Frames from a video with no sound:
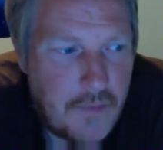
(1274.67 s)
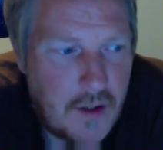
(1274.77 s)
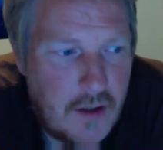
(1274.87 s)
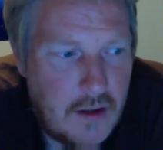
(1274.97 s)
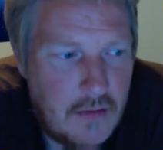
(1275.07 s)

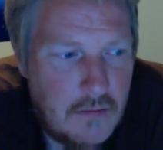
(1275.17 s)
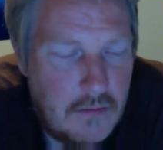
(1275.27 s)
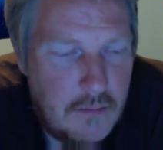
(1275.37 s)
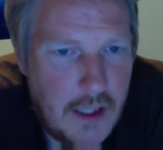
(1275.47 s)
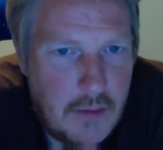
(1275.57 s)

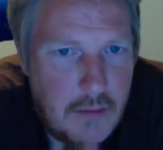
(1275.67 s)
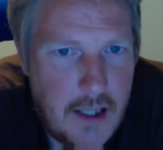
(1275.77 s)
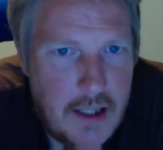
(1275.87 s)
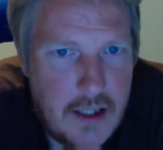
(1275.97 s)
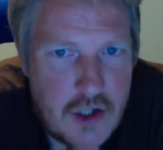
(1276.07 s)
being
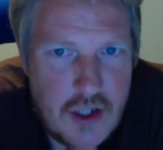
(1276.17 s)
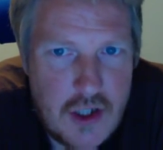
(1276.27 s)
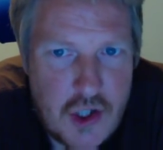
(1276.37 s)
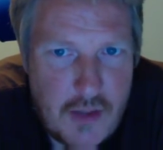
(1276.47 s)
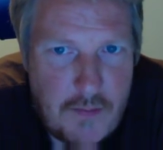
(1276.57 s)
managed
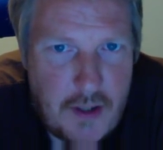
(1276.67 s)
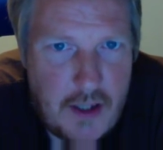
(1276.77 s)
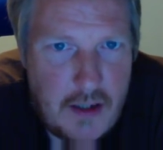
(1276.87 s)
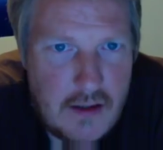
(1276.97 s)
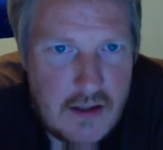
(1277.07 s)
in
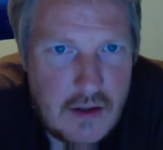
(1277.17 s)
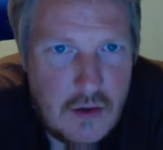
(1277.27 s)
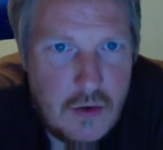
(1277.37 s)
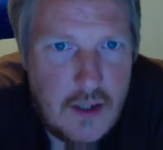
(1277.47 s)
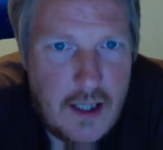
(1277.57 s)
Japan.
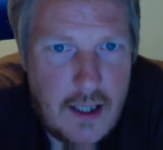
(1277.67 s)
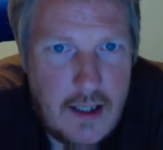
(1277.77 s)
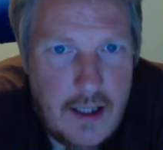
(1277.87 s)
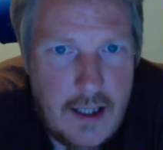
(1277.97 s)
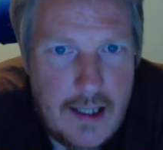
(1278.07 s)
So
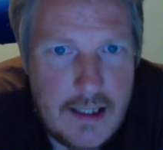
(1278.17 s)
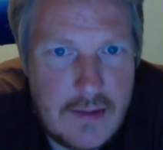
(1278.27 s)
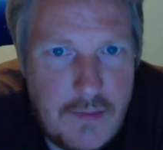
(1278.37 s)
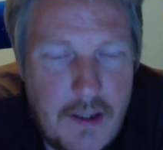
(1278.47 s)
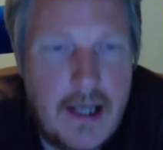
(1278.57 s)

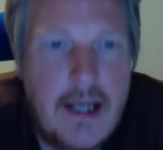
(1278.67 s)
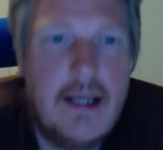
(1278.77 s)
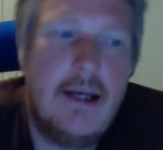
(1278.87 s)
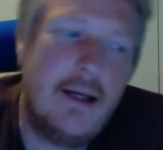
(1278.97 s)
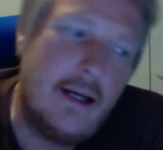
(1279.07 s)

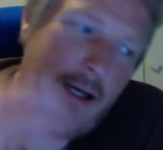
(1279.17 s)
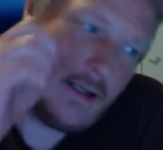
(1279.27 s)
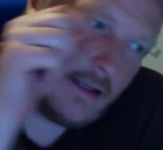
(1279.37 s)
SBI as